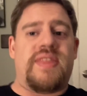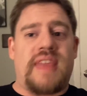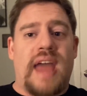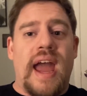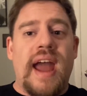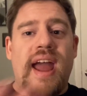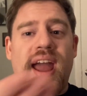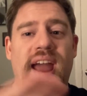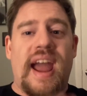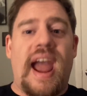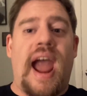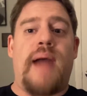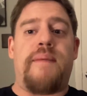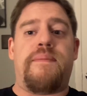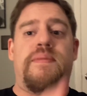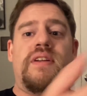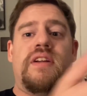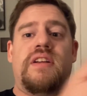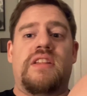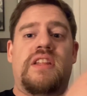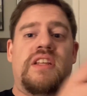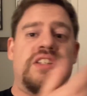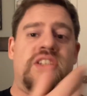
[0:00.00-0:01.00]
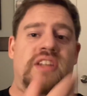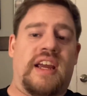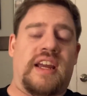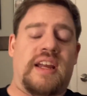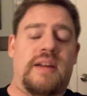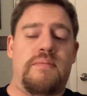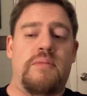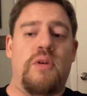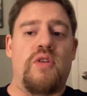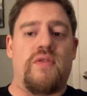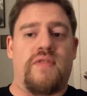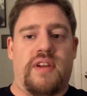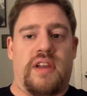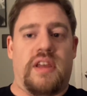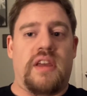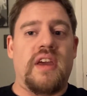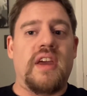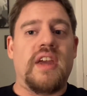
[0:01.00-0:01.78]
that happened in the second movie.